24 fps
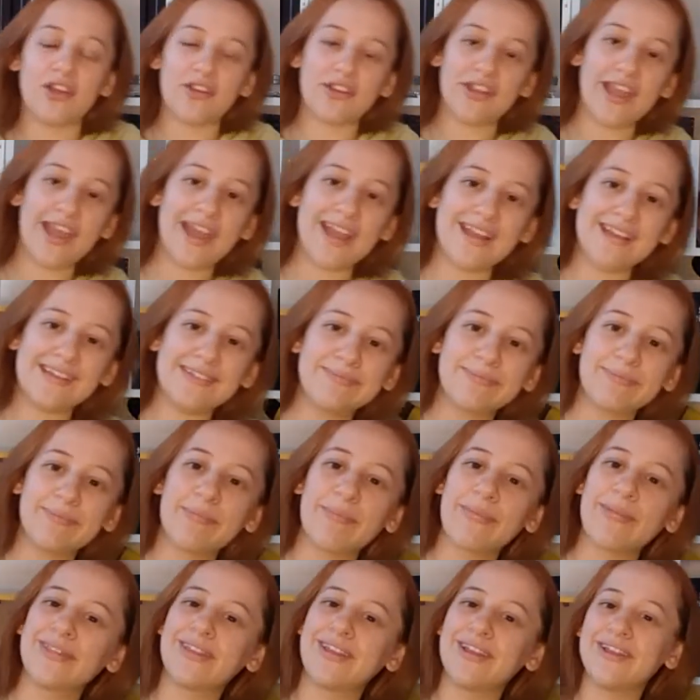Okay,
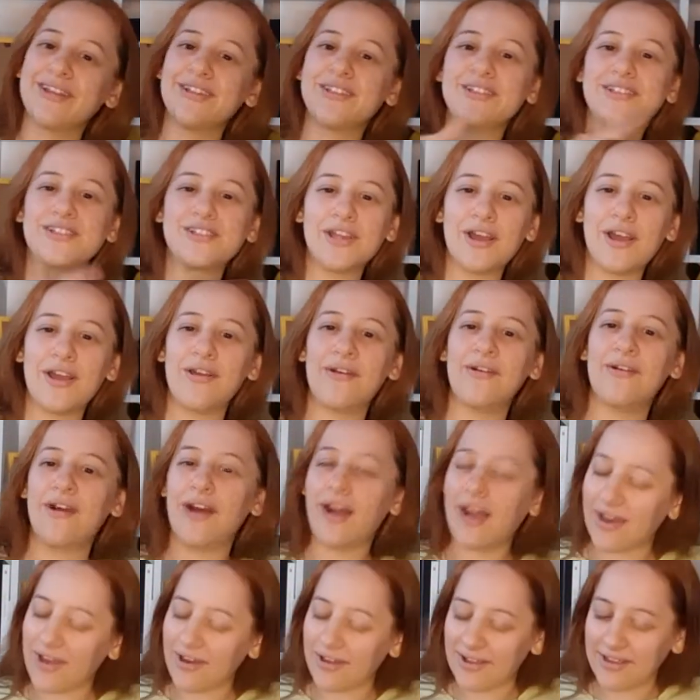so
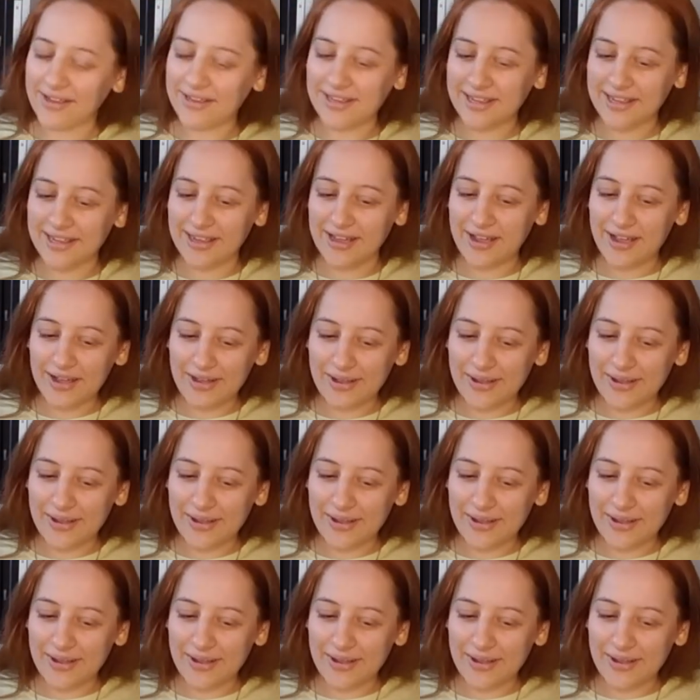I like it.